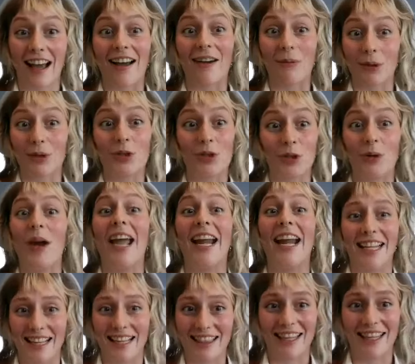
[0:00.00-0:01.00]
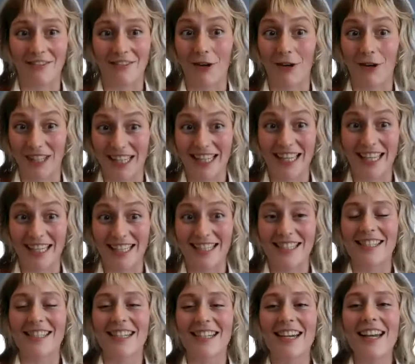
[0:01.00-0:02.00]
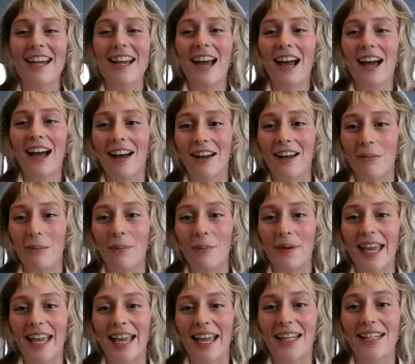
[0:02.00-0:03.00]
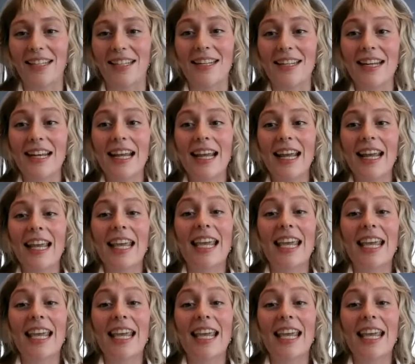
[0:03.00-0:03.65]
I will do anything for the kids. And